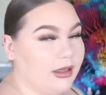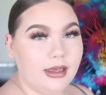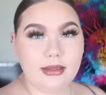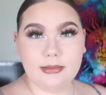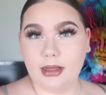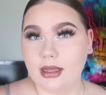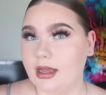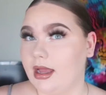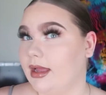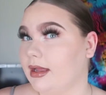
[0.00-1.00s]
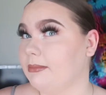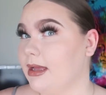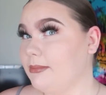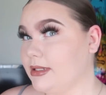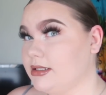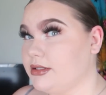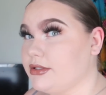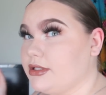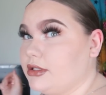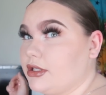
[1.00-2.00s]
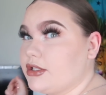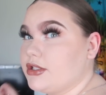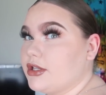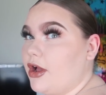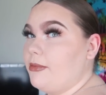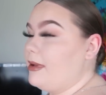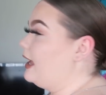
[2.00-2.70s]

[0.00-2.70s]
come on. My buns used to look so